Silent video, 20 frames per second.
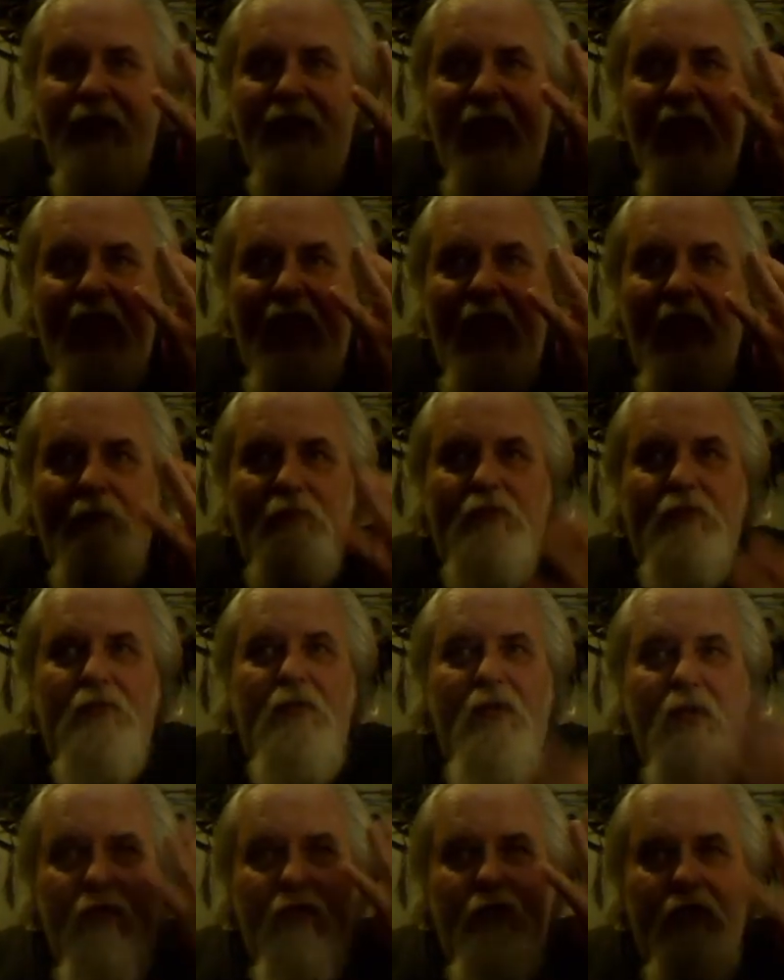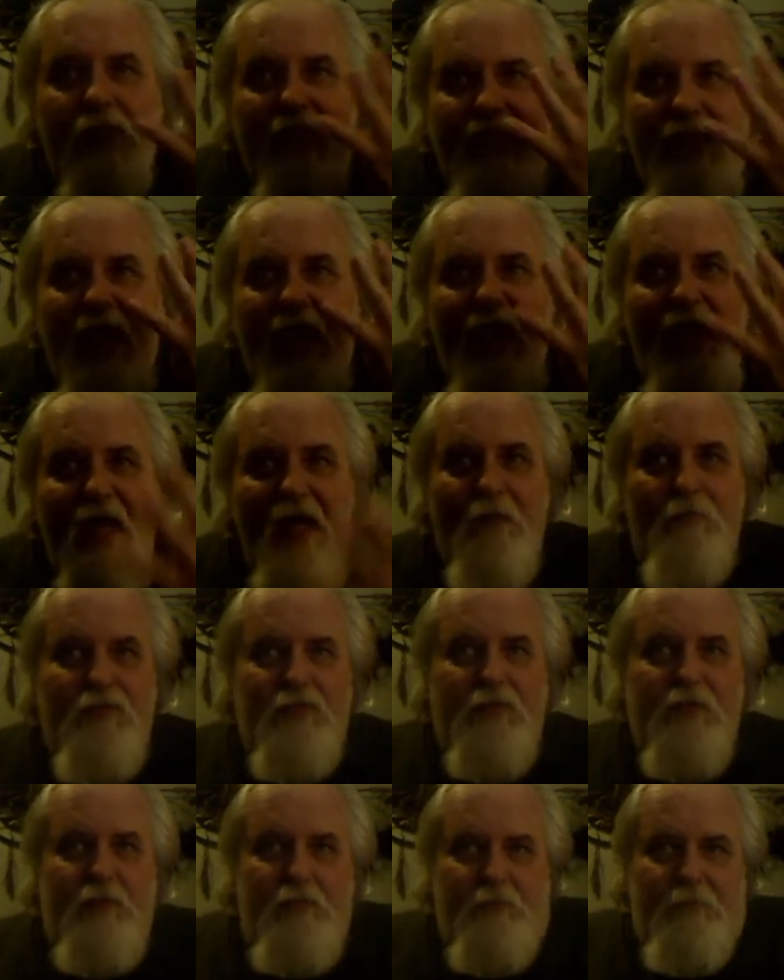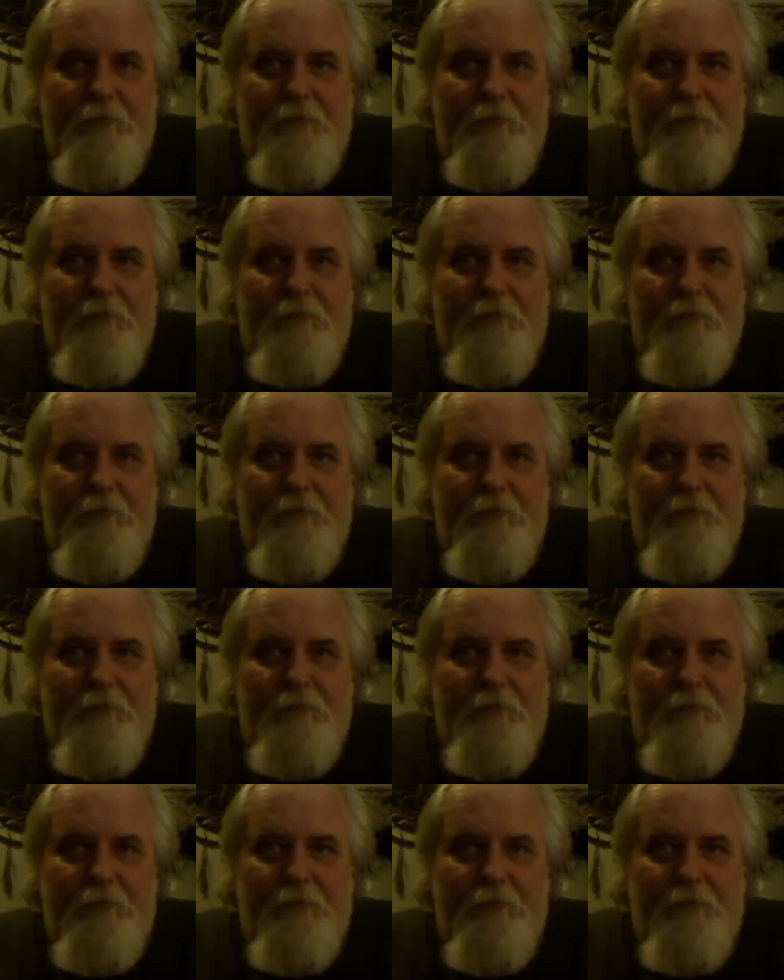times. 3 times.